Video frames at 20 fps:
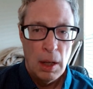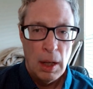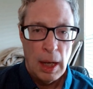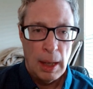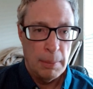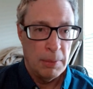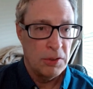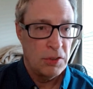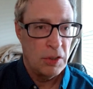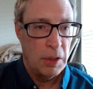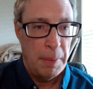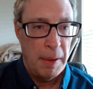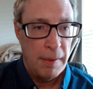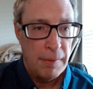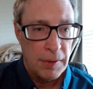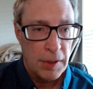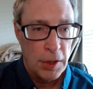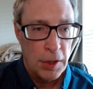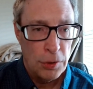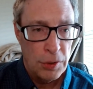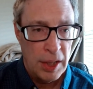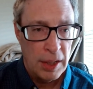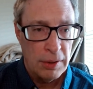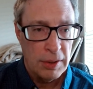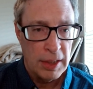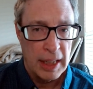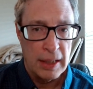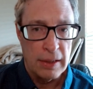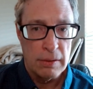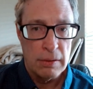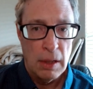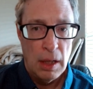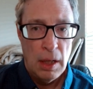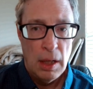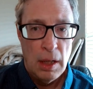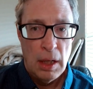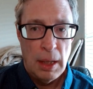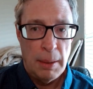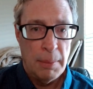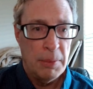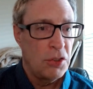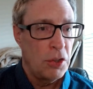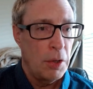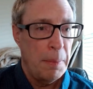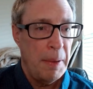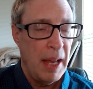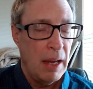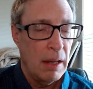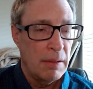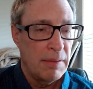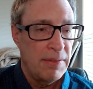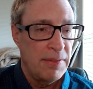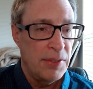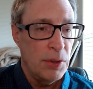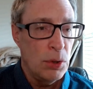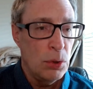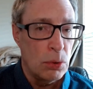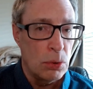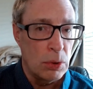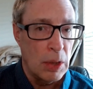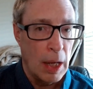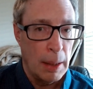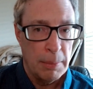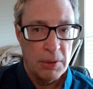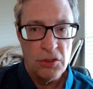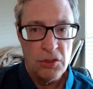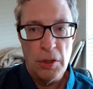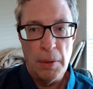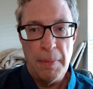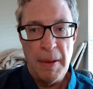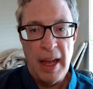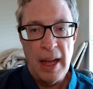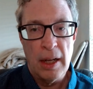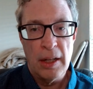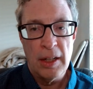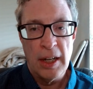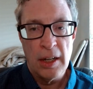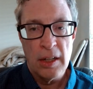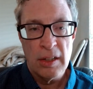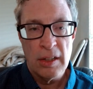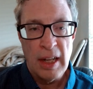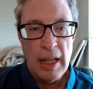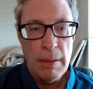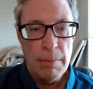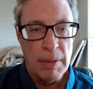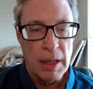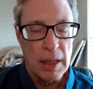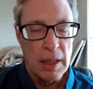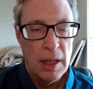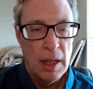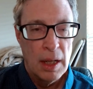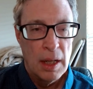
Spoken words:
How much do you pay for your utilities? How much do you pay on food? How much do you pay on entertainment?